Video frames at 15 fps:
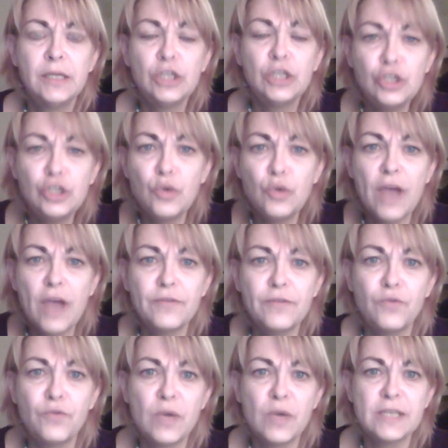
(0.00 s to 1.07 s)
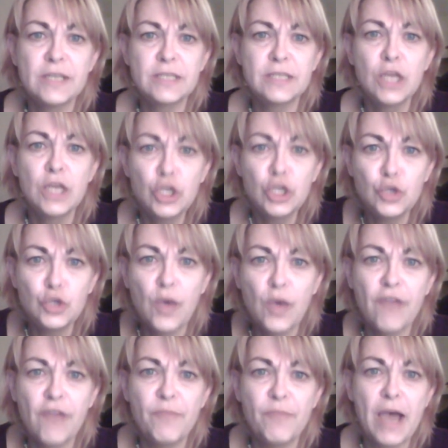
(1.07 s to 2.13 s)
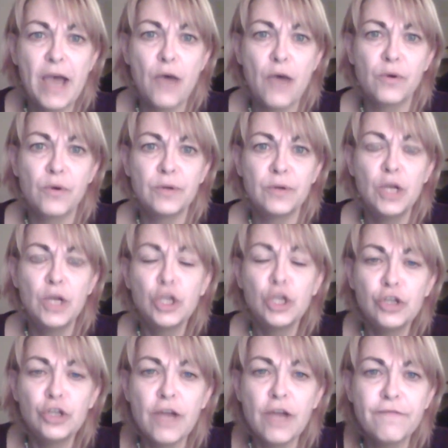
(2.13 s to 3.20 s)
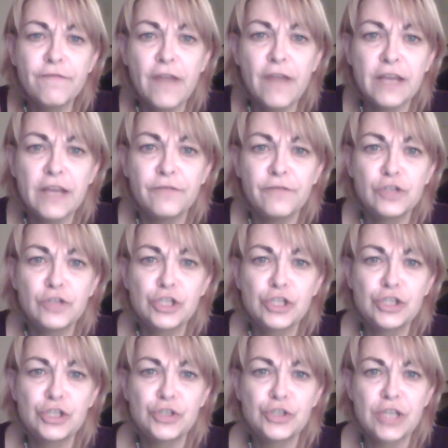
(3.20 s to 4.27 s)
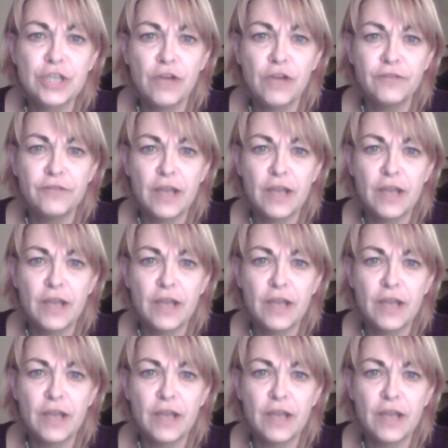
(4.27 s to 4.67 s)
you have a voice. You have power. You're not fighting for just yourself